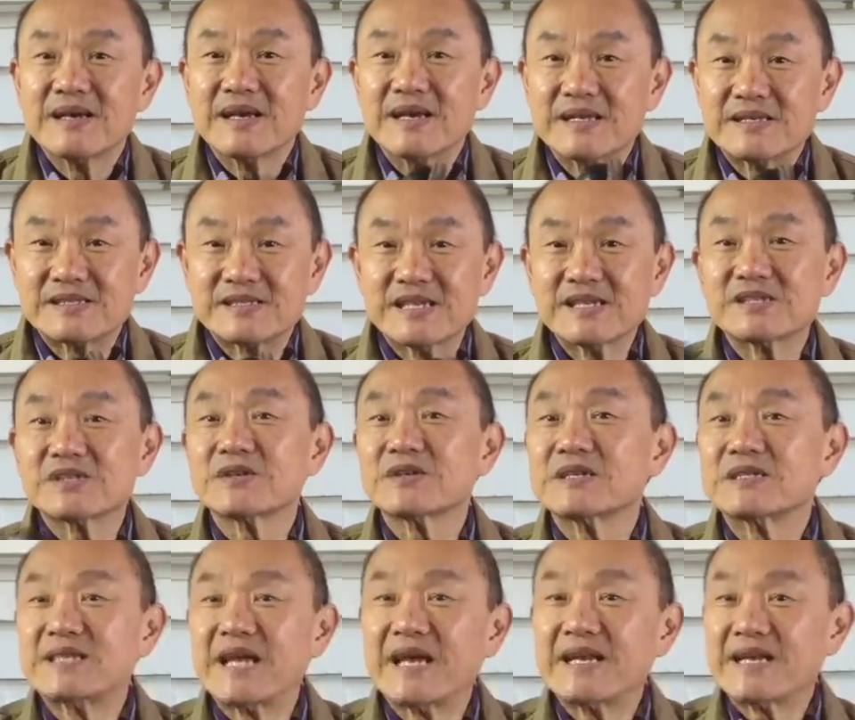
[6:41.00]
It sits on
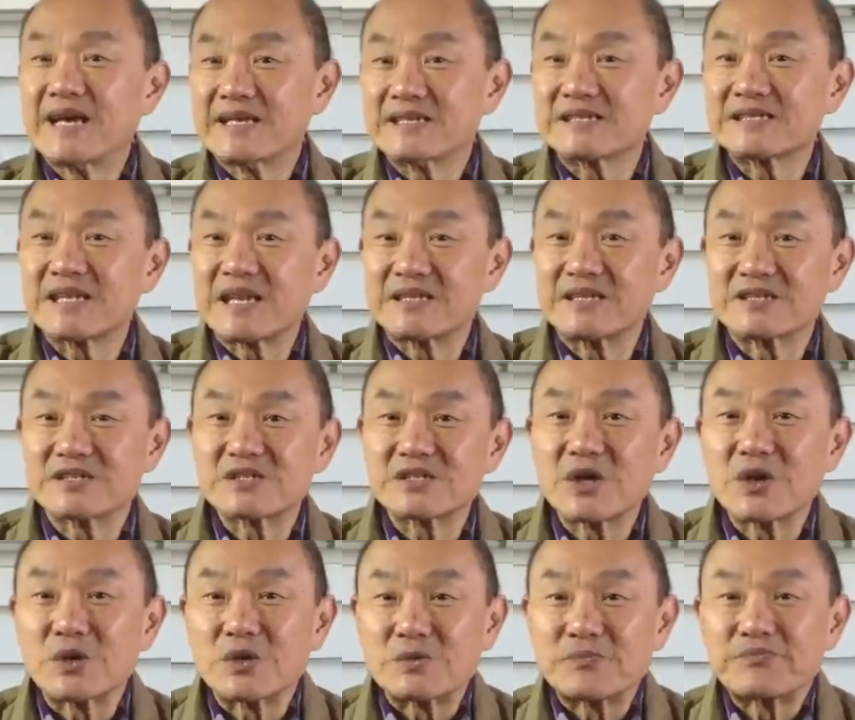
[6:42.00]
a Dainite studded
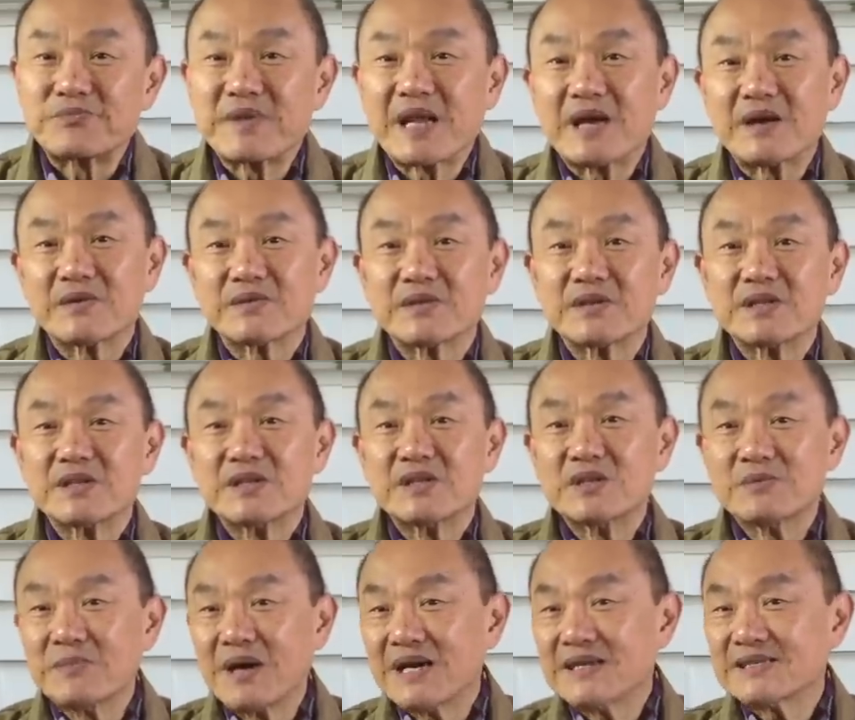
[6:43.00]
sole. Now,
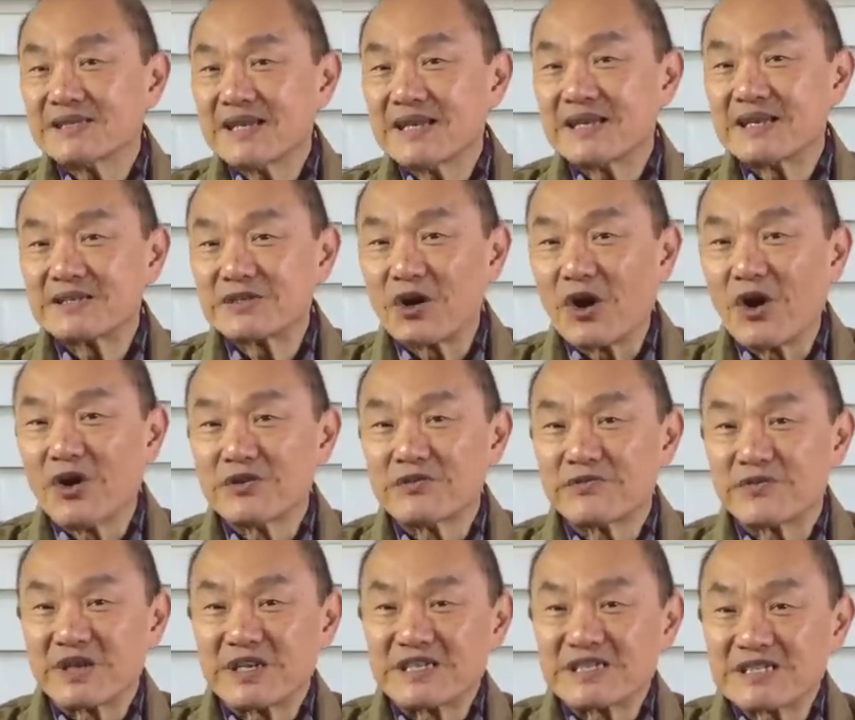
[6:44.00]
you might say that it's
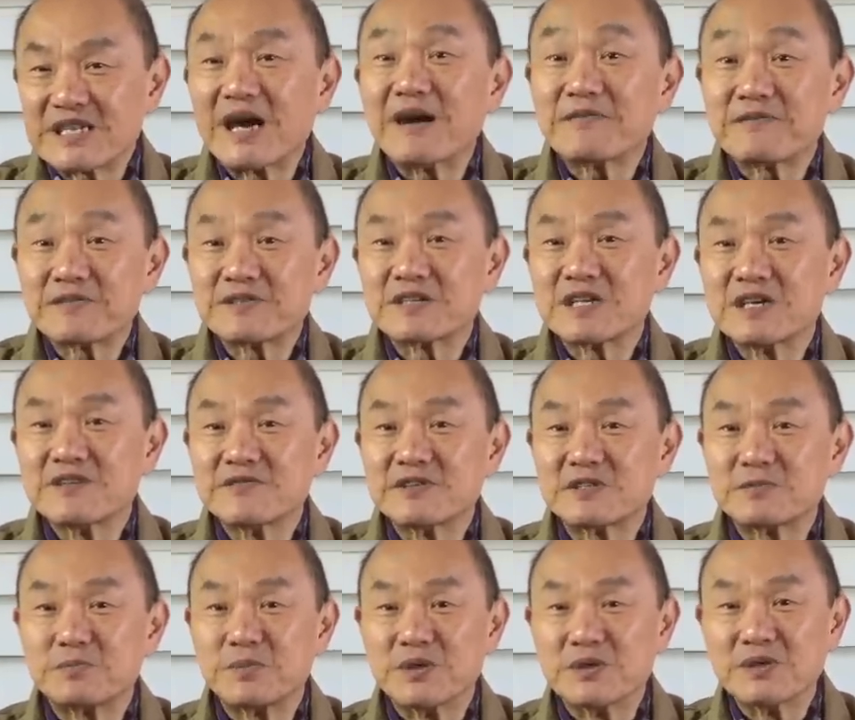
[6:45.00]
odd for a tough
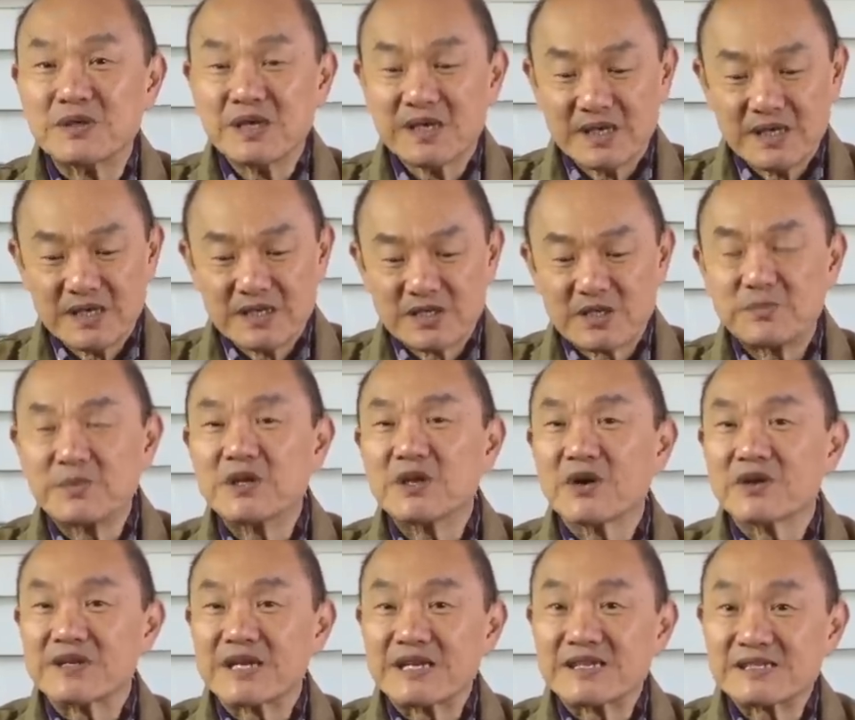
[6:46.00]
service boot to be
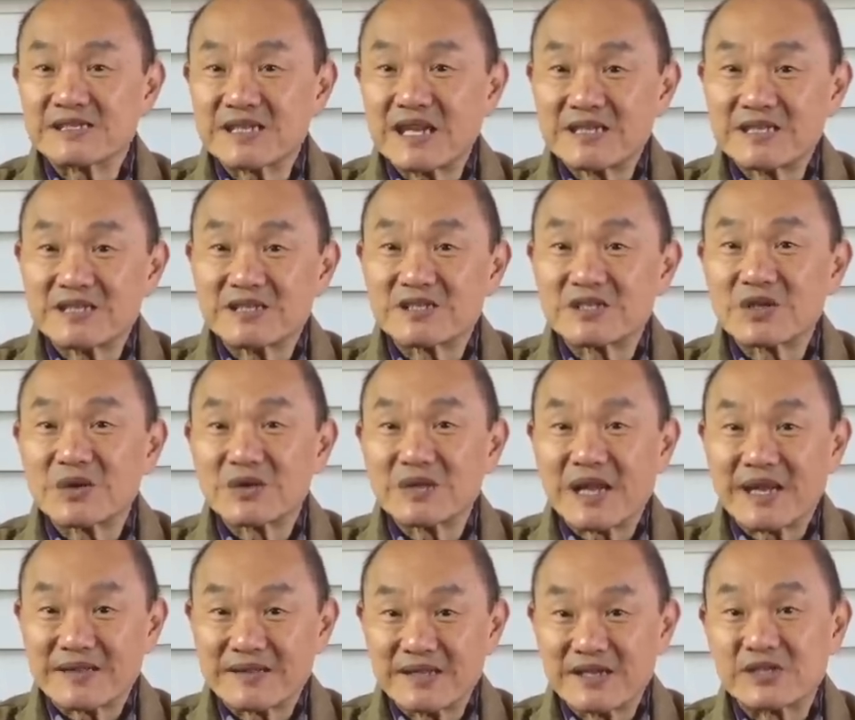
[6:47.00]
on a studded sole
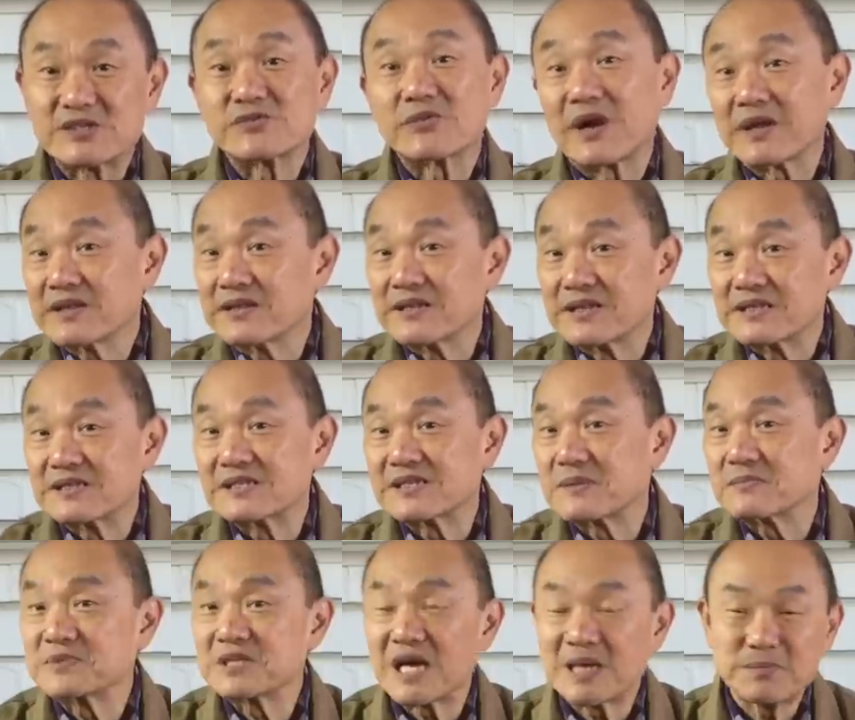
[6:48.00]
like this rather than
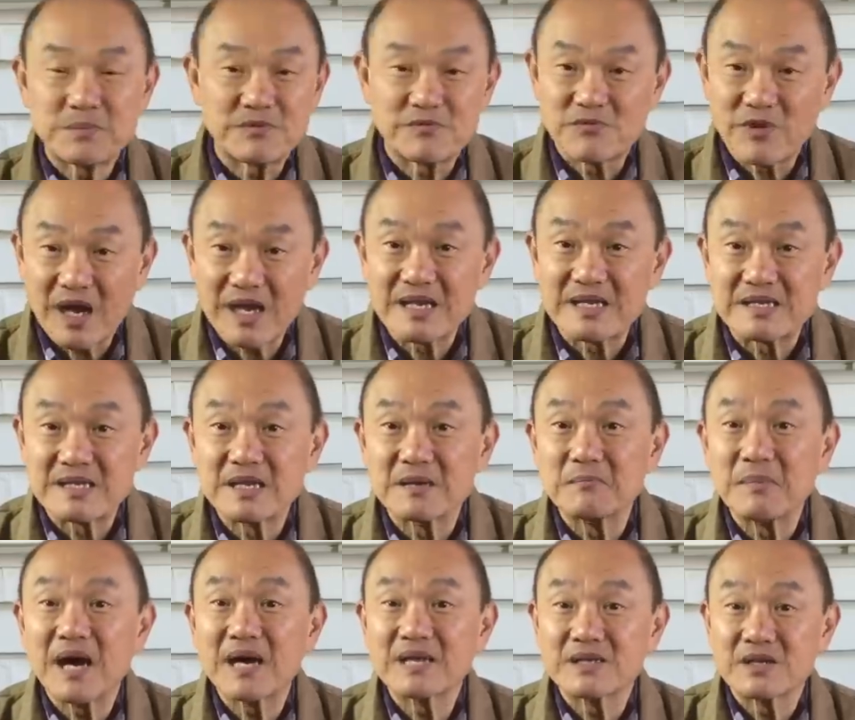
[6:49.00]
some type of rugged
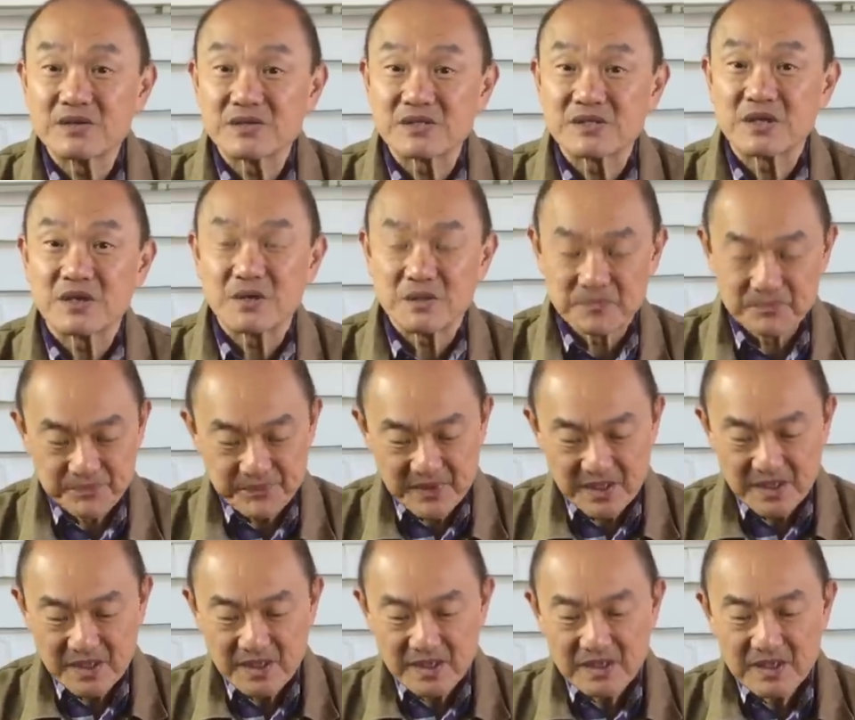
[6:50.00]
commando sole.
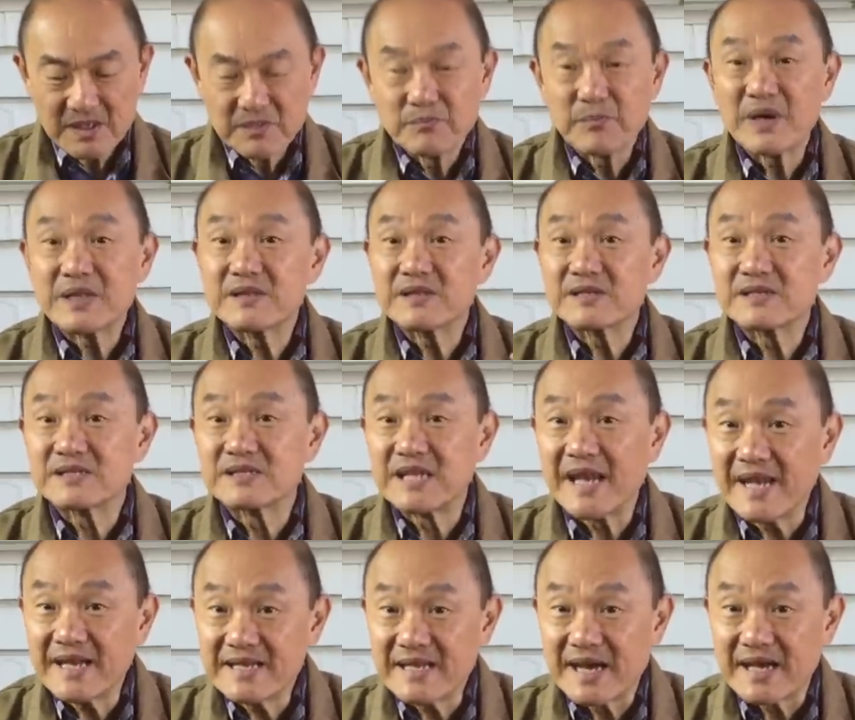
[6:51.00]
But this
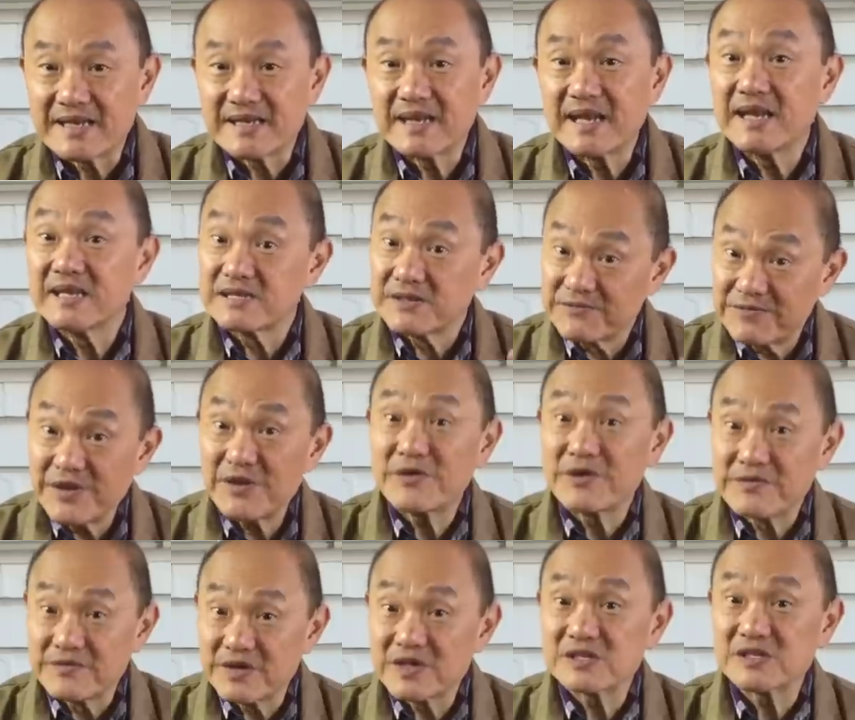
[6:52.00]
Dainite is a
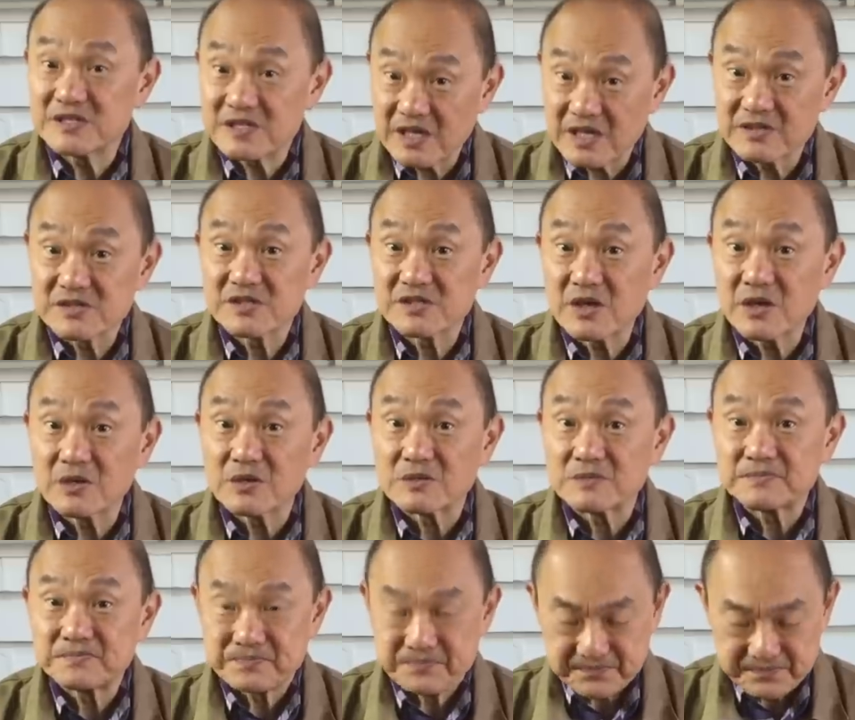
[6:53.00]
very versatile sole.